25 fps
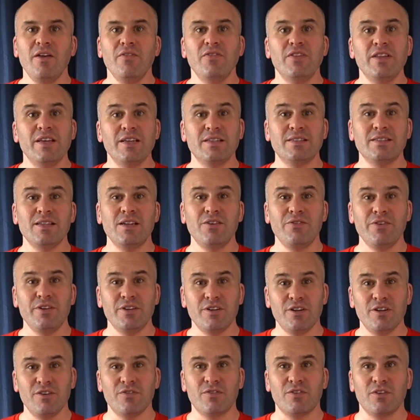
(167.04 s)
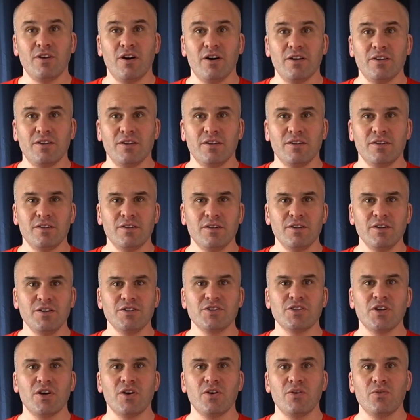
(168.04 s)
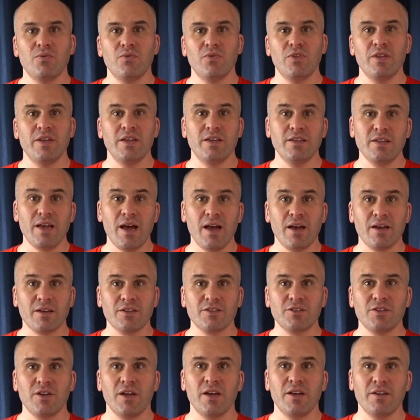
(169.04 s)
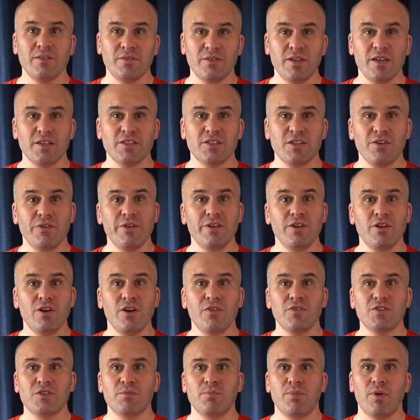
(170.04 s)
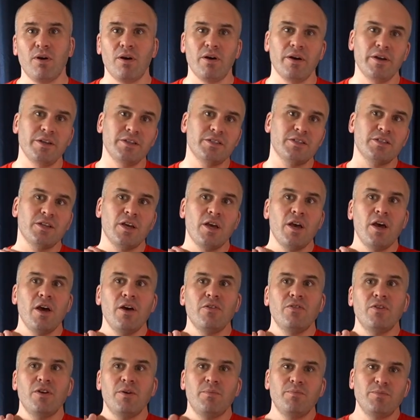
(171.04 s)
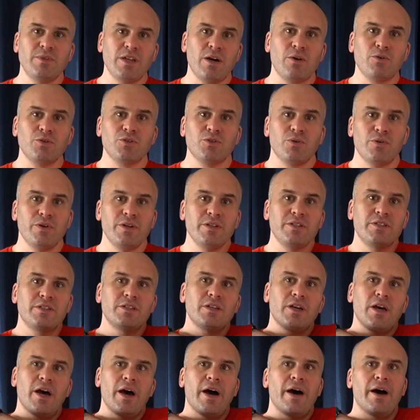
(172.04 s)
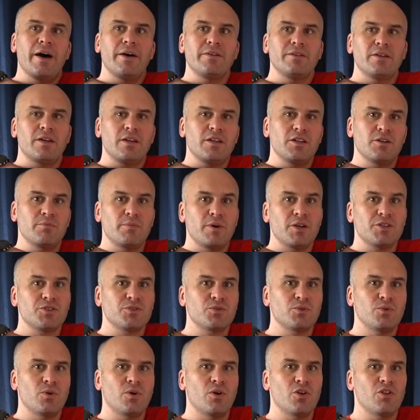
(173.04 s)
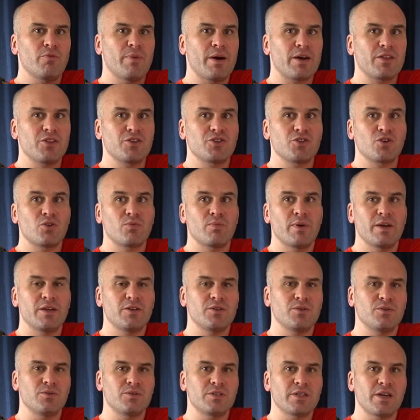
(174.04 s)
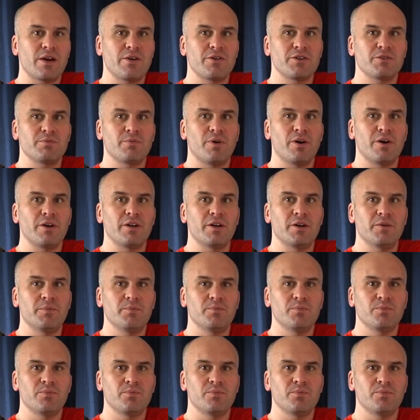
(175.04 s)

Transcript: The axillary nerve glide. So the axillary nerve supplies the deltoid and a little muscle on the back of the shoulder blade called teres minor.